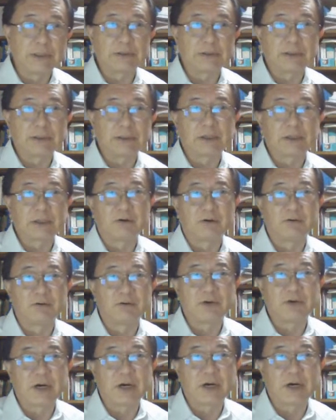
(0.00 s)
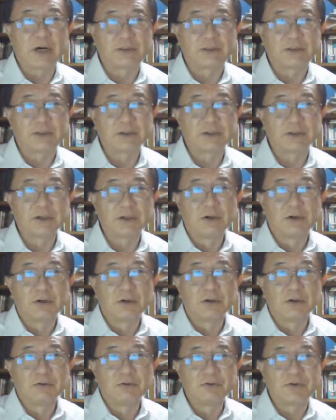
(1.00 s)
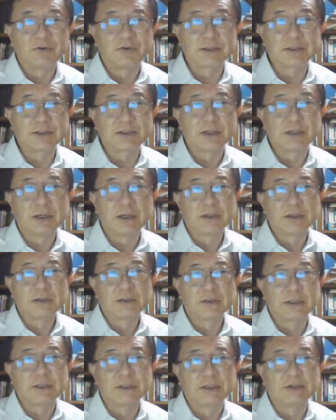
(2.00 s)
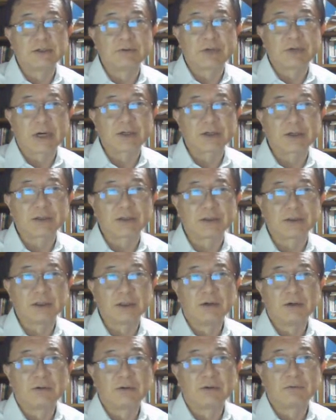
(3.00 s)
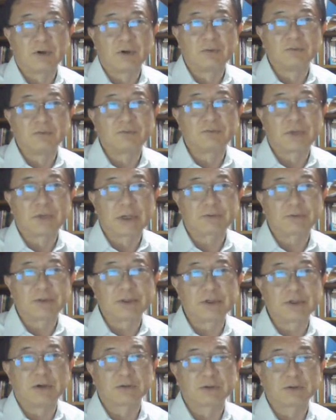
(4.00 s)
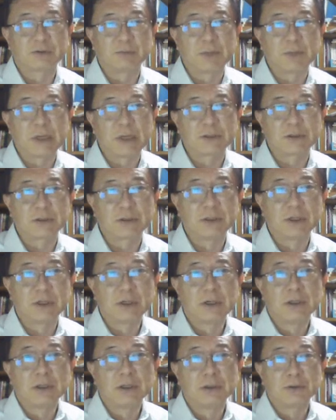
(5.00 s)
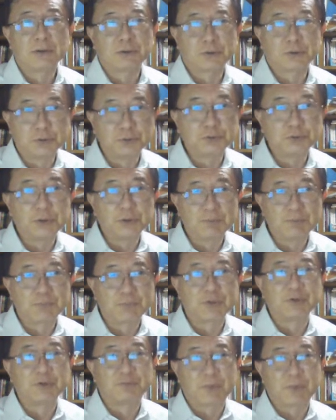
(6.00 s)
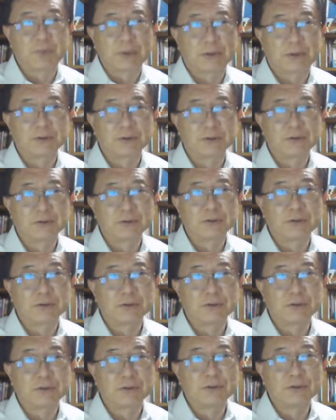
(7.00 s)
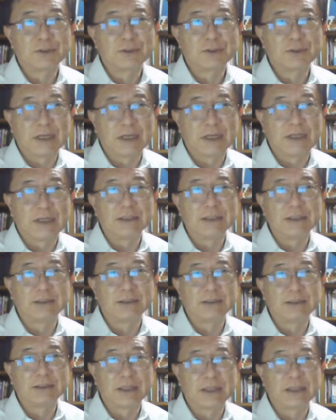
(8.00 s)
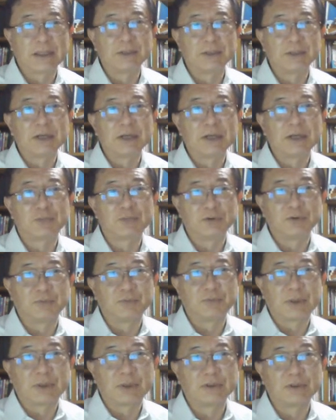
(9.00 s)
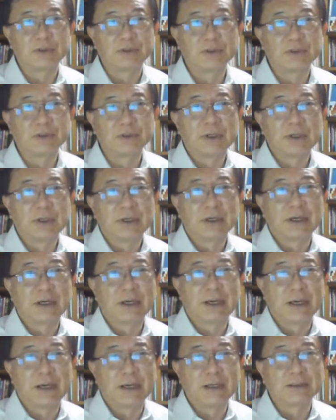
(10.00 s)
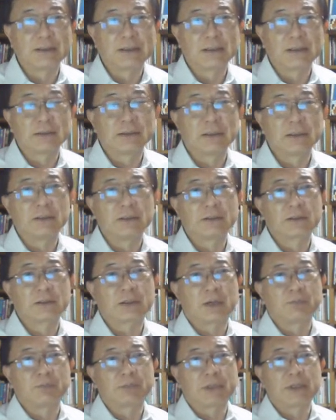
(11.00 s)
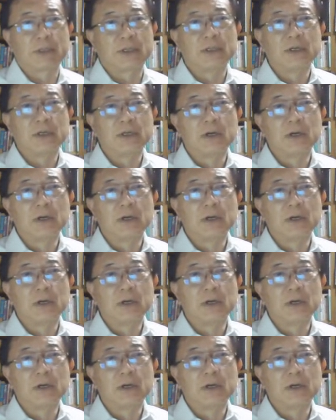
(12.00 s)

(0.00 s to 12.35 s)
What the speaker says: converted, reversed the direction from factory automation to improvement, steady day-to-day improvement. And the company